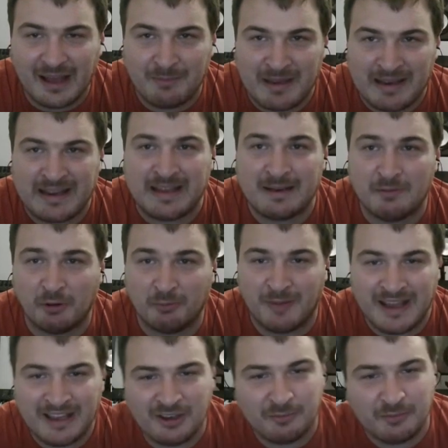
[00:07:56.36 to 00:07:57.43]
I mean, on
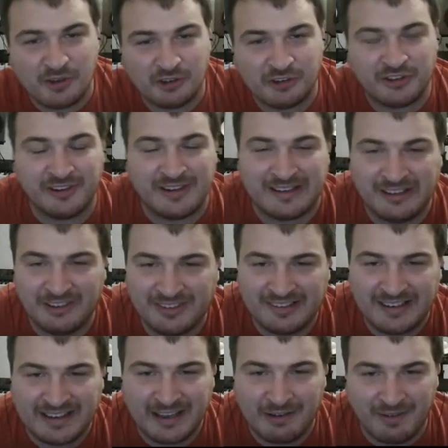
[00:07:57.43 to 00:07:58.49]
my computer it
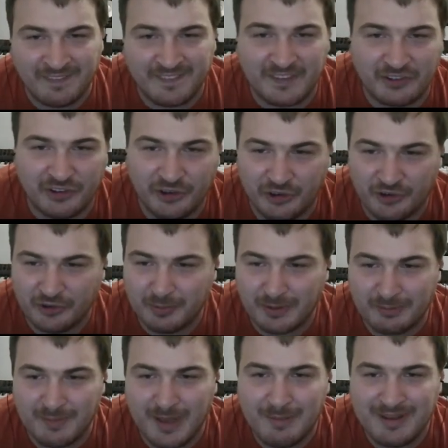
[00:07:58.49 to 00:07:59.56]
looks like I want it to do,
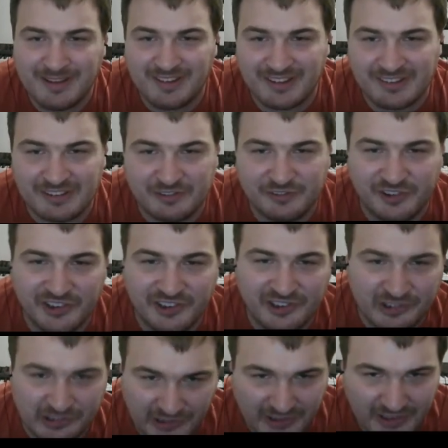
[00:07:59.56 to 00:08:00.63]
but maybe it doesn't for
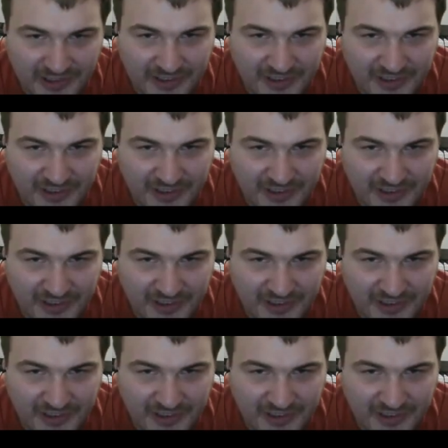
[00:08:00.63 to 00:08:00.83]
you.